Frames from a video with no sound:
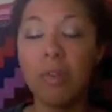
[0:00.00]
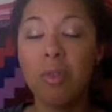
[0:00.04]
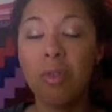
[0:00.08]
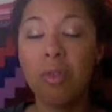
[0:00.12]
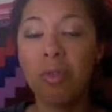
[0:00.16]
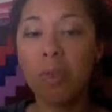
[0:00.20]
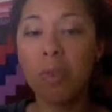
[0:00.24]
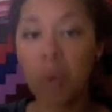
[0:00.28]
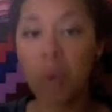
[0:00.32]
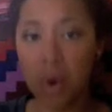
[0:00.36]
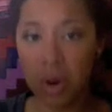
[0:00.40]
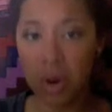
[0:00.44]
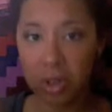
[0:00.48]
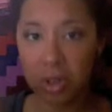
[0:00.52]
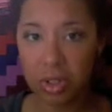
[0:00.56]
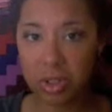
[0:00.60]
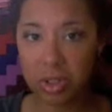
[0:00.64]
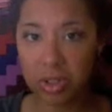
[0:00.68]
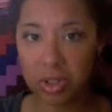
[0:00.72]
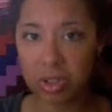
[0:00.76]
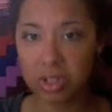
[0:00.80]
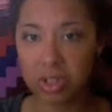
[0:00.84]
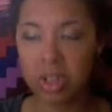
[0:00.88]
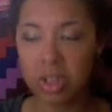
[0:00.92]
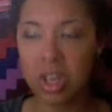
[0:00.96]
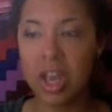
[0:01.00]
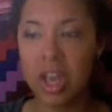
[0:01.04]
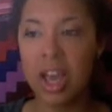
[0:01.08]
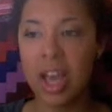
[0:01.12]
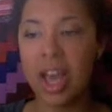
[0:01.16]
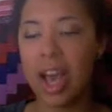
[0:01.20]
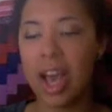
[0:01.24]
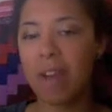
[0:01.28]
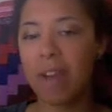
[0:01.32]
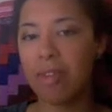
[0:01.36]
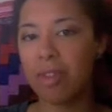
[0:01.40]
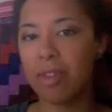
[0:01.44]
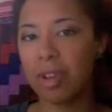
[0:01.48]
force
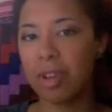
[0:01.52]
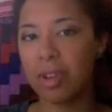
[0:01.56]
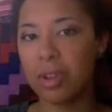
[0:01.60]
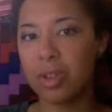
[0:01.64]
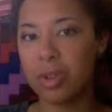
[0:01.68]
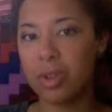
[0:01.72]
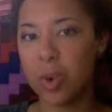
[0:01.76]
Africans